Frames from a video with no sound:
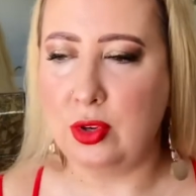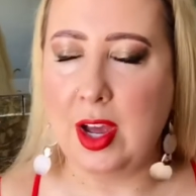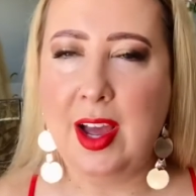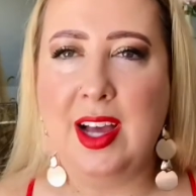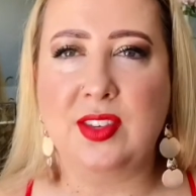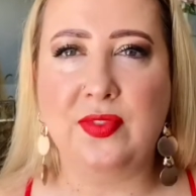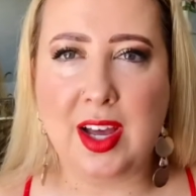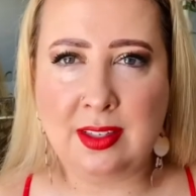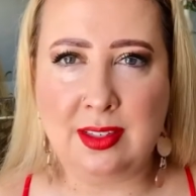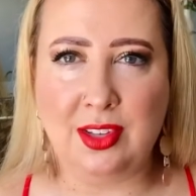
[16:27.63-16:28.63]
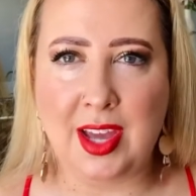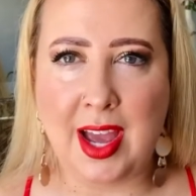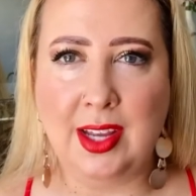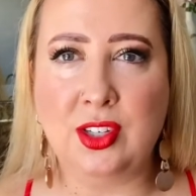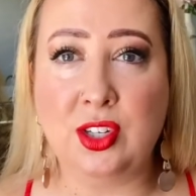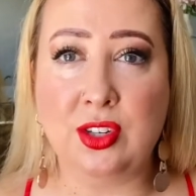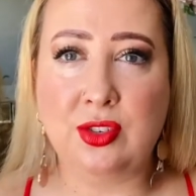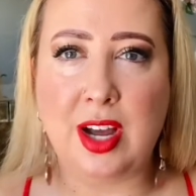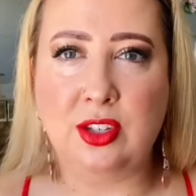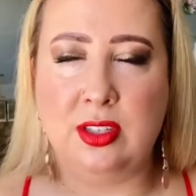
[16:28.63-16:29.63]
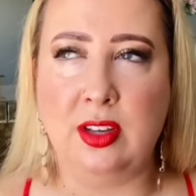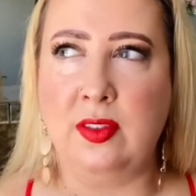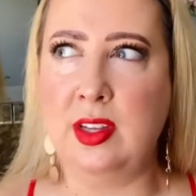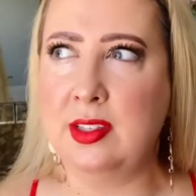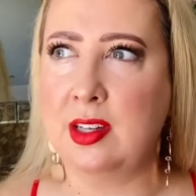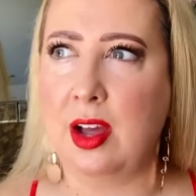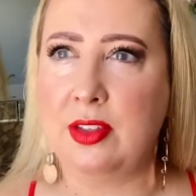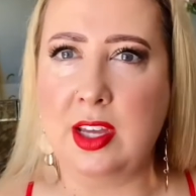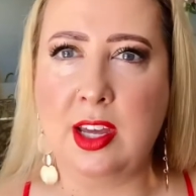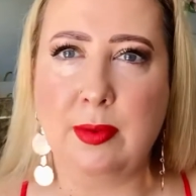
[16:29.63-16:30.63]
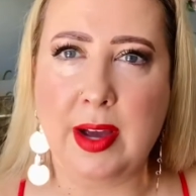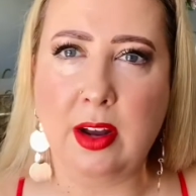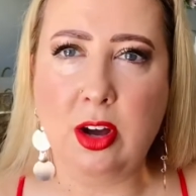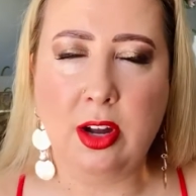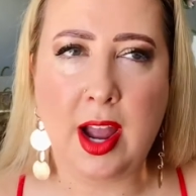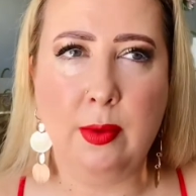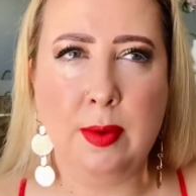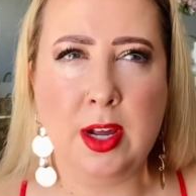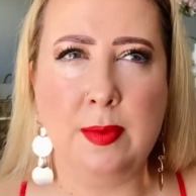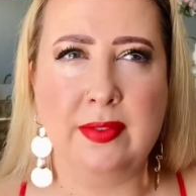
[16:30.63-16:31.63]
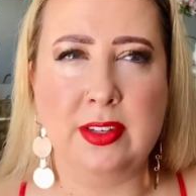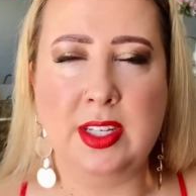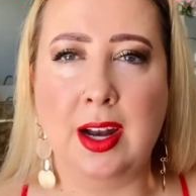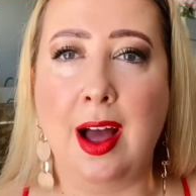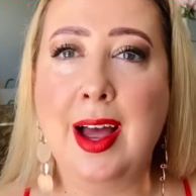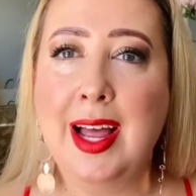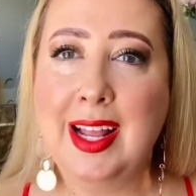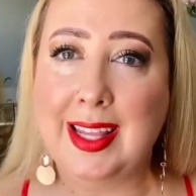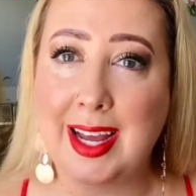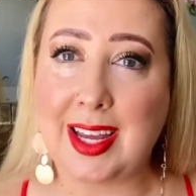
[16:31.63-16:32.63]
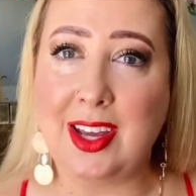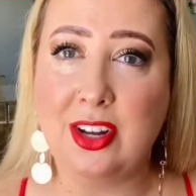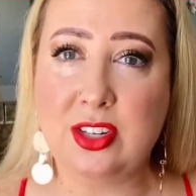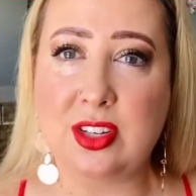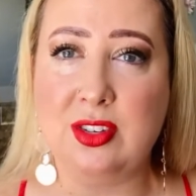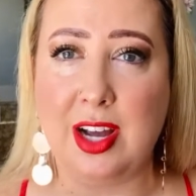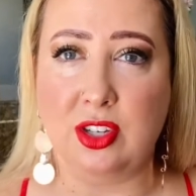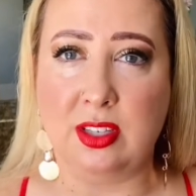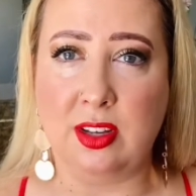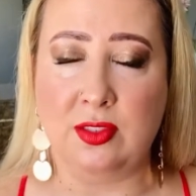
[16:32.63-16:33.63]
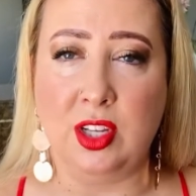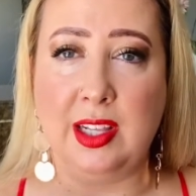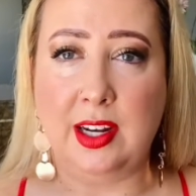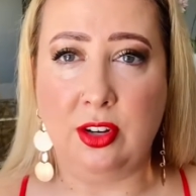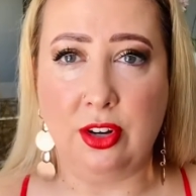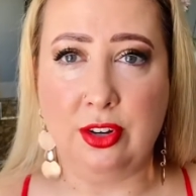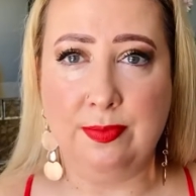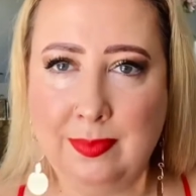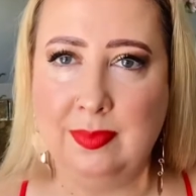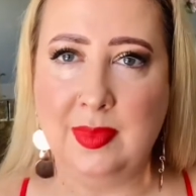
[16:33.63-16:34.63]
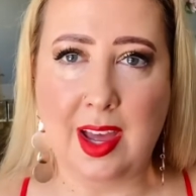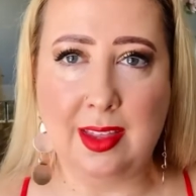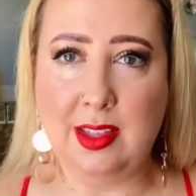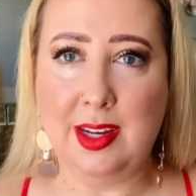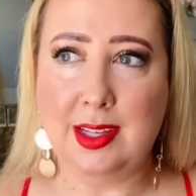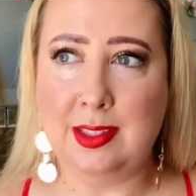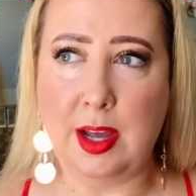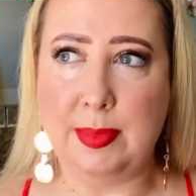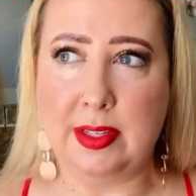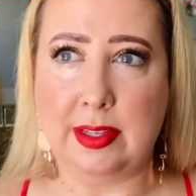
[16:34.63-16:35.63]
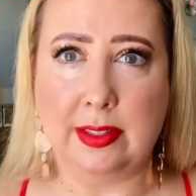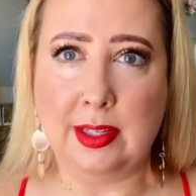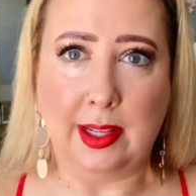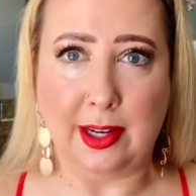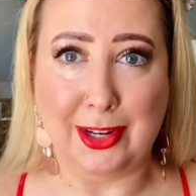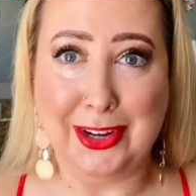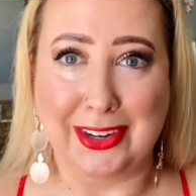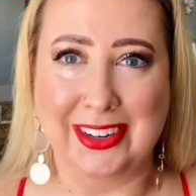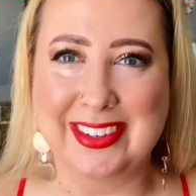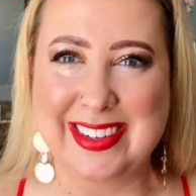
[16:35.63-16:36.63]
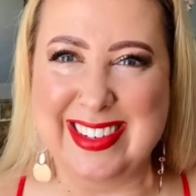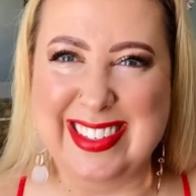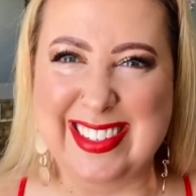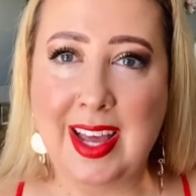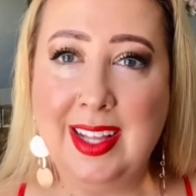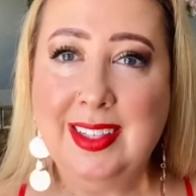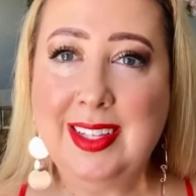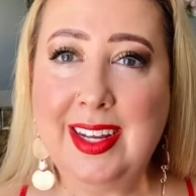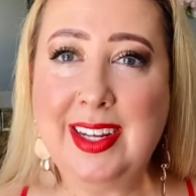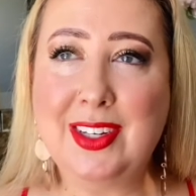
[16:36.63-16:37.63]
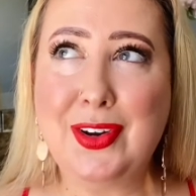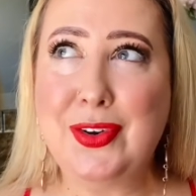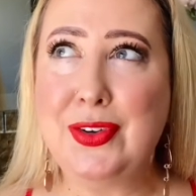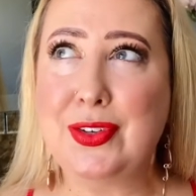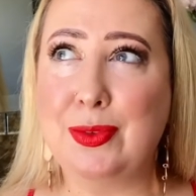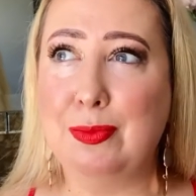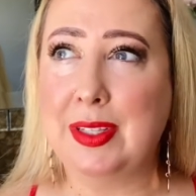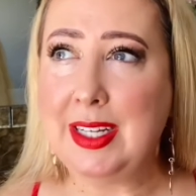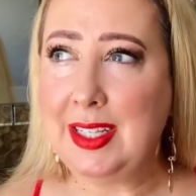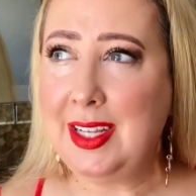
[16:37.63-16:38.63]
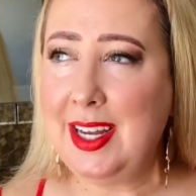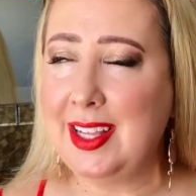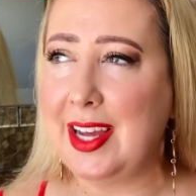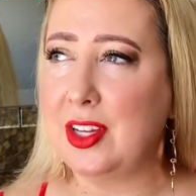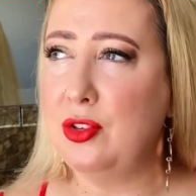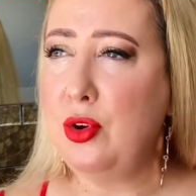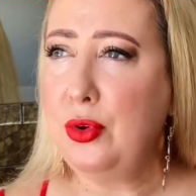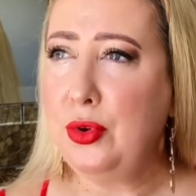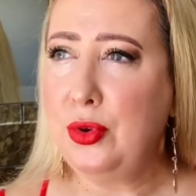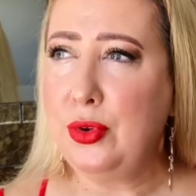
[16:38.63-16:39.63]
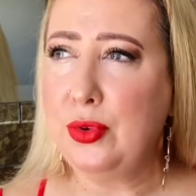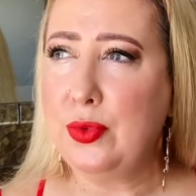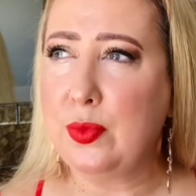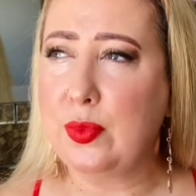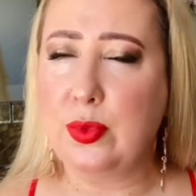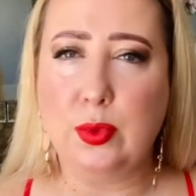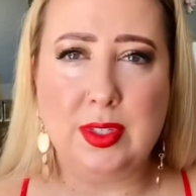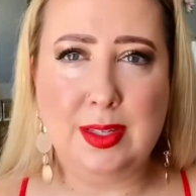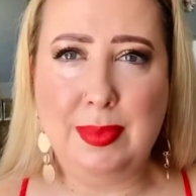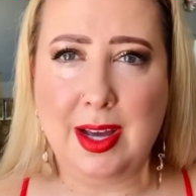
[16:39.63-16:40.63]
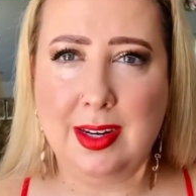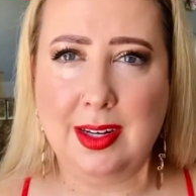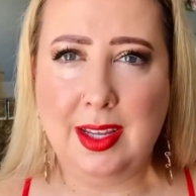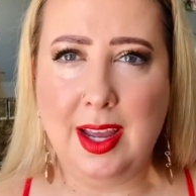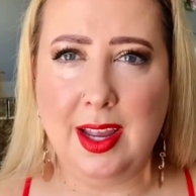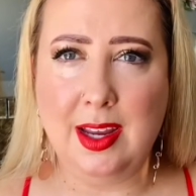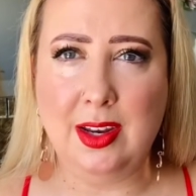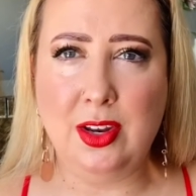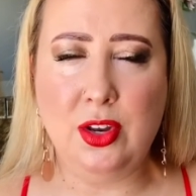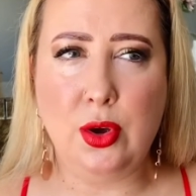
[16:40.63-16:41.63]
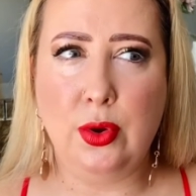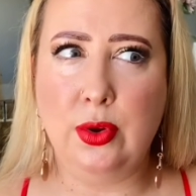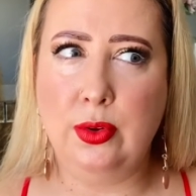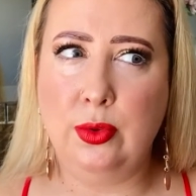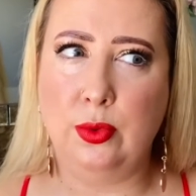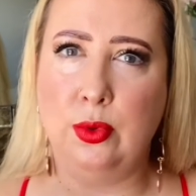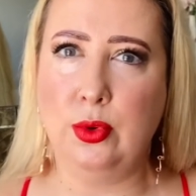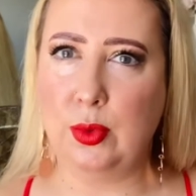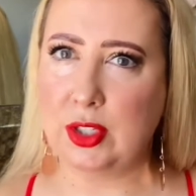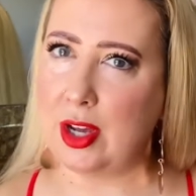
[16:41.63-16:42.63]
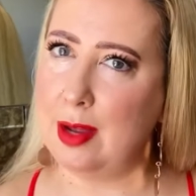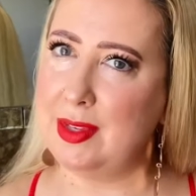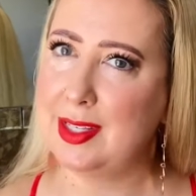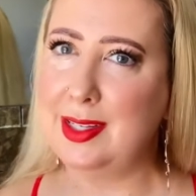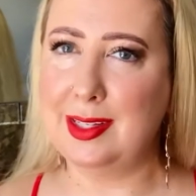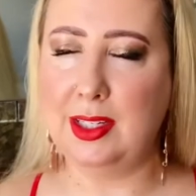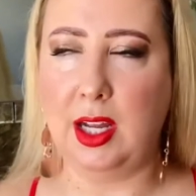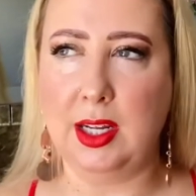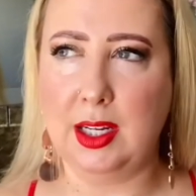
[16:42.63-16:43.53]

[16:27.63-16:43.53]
as fast as you can to distract yourself, and then start thinking about, oh, okay, what am I going to make for dinner? Like you got to distract yourself, so you let it go. And then the next step is to let it go. Let it go completely, like no thoughts about it again, no, oh, what time is it? Like,